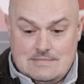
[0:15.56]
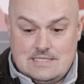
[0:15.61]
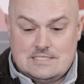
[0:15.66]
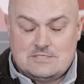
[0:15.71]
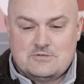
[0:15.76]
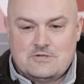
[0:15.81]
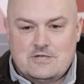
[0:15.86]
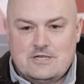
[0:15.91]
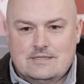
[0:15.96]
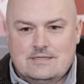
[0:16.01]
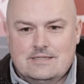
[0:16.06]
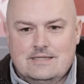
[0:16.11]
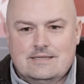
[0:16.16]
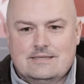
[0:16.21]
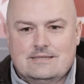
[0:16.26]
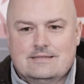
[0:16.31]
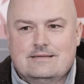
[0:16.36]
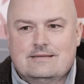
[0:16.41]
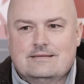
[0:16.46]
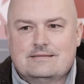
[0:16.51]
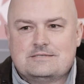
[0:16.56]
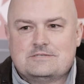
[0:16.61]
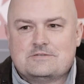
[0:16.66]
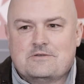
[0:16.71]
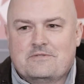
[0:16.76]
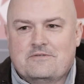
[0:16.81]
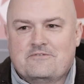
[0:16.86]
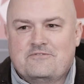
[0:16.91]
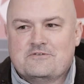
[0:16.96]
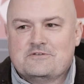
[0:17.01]
That's right, yeah. It's
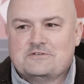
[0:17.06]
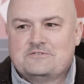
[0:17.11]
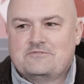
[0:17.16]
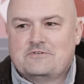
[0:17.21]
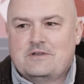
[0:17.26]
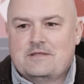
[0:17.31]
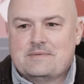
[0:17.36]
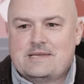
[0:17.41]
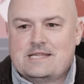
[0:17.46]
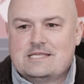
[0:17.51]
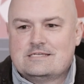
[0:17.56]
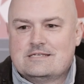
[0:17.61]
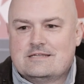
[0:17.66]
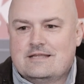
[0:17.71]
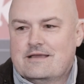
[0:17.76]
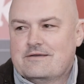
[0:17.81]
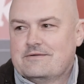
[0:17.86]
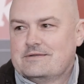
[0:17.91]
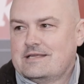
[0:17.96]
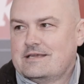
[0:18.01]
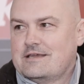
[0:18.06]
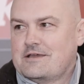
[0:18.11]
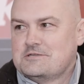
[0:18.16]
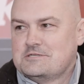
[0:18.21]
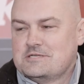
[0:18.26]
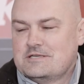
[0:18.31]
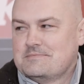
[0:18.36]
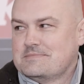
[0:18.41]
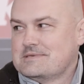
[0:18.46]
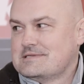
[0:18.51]
not the first footy manager to go into
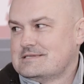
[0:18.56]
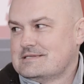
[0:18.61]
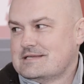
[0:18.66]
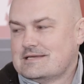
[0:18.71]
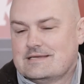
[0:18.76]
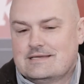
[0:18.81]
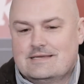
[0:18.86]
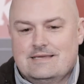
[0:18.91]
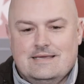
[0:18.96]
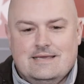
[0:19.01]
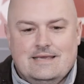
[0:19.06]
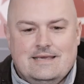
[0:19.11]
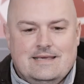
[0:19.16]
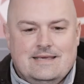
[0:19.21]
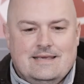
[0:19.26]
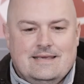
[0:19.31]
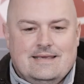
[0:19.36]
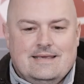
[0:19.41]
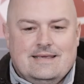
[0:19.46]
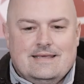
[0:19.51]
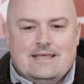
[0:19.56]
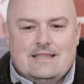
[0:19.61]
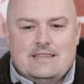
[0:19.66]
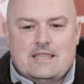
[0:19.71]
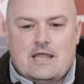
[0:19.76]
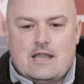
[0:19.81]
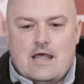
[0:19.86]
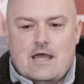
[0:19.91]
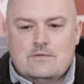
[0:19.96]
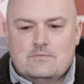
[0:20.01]
coaching. But
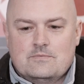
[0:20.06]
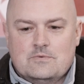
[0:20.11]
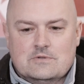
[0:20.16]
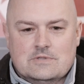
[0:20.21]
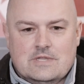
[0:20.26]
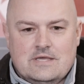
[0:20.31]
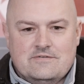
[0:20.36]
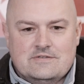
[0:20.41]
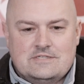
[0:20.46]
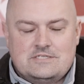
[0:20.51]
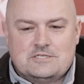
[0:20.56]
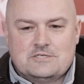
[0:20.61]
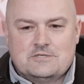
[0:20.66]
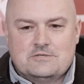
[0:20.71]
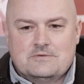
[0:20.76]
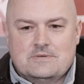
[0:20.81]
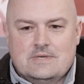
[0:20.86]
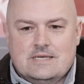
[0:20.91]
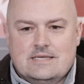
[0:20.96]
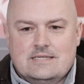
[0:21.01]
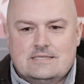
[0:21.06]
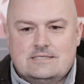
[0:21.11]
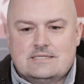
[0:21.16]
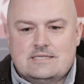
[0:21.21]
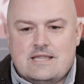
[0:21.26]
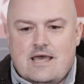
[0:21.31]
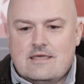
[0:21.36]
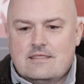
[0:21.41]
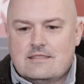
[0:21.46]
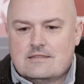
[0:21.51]
no, we'll leave it to
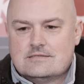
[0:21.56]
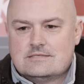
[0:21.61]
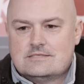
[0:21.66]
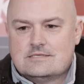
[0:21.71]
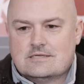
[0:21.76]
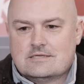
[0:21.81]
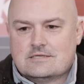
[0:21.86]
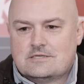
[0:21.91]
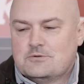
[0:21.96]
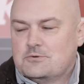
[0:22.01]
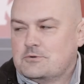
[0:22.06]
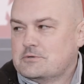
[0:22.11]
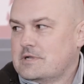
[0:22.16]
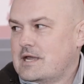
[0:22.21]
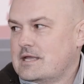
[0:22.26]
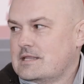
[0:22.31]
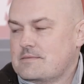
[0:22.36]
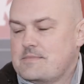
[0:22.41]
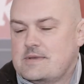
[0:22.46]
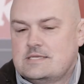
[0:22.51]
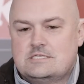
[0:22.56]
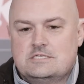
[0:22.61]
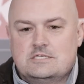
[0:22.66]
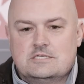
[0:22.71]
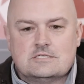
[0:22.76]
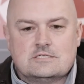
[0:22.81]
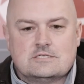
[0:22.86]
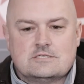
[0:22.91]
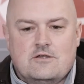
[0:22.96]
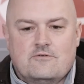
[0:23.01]
Nathan to coordinate the
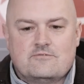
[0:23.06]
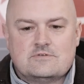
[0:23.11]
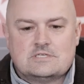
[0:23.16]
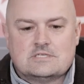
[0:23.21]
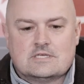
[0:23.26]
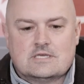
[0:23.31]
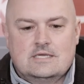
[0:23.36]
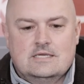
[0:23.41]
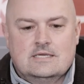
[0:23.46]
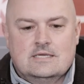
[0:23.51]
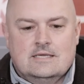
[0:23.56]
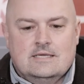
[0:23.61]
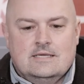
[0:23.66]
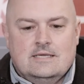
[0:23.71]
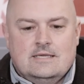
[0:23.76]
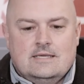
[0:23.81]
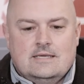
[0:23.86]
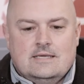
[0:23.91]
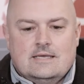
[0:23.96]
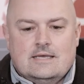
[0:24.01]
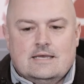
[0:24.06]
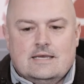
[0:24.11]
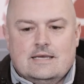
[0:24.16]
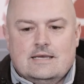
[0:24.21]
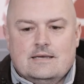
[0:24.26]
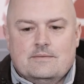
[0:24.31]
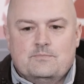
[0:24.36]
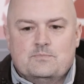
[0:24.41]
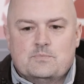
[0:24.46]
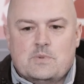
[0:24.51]
messages, and obviously
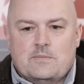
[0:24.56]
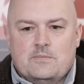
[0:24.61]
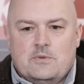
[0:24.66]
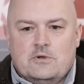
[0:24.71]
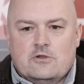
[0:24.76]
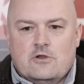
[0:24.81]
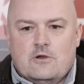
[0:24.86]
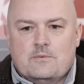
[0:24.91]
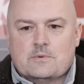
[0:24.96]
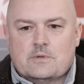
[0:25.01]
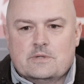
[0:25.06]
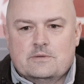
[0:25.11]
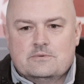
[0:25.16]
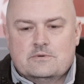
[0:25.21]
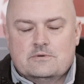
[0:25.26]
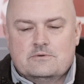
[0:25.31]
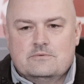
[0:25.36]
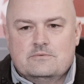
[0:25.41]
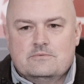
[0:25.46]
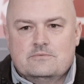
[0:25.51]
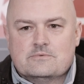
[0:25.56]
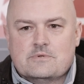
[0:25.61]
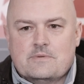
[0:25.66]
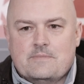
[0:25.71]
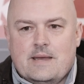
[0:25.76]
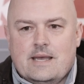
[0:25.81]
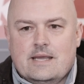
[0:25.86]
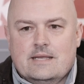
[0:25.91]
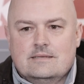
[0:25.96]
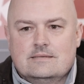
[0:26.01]
Brett Montgomery will
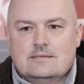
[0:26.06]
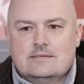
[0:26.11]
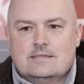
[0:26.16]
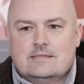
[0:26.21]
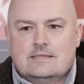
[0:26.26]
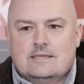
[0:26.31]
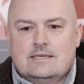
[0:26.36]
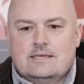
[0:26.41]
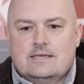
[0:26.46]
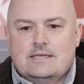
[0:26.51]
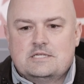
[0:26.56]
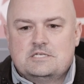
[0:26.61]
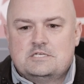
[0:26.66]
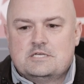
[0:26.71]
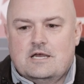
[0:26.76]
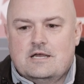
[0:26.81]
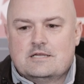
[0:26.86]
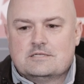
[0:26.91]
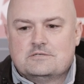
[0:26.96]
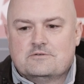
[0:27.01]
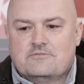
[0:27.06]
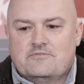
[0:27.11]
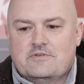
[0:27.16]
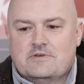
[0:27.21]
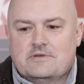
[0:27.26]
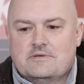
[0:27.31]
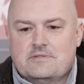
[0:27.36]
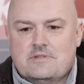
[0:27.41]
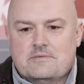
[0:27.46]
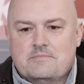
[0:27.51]
remain in charge of
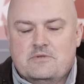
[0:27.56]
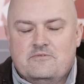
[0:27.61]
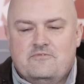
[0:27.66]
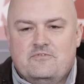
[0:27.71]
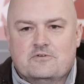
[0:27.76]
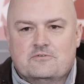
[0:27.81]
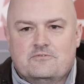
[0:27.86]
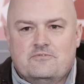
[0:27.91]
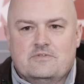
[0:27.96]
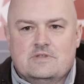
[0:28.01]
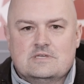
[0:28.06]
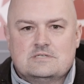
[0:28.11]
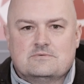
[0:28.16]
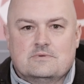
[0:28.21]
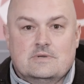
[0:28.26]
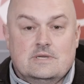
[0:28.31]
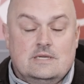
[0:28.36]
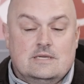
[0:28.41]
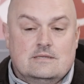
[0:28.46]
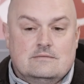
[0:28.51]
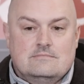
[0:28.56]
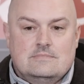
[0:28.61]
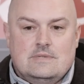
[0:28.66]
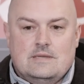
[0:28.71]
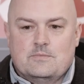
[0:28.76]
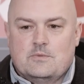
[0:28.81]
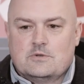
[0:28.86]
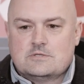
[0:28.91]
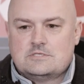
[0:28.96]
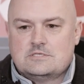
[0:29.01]
the midfield for this week
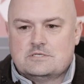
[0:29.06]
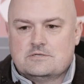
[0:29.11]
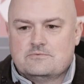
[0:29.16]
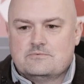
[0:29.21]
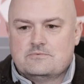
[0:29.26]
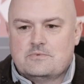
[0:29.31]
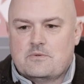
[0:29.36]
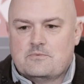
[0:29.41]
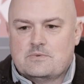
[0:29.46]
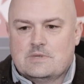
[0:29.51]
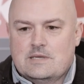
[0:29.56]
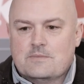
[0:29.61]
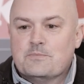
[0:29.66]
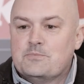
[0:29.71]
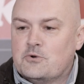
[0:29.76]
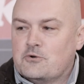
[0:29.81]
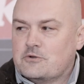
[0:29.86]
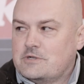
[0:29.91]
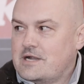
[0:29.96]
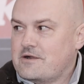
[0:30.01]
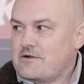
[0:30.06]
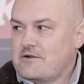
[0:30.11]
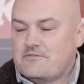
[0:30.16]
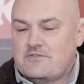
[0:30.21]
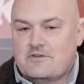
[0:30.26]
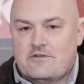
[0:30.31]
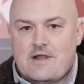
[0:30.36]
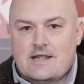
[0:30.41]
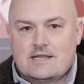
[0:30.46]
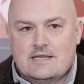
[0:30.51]
in what's a really important area of
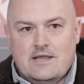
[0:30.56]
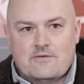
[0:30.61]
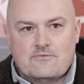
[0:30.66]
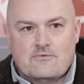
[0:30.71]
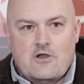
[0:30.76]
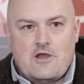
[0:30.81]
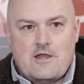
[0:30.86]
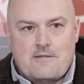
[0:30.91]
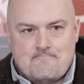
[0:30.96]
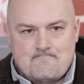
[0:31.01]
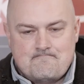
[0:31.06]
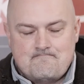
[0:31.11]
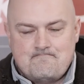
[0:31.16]
the ground to get right.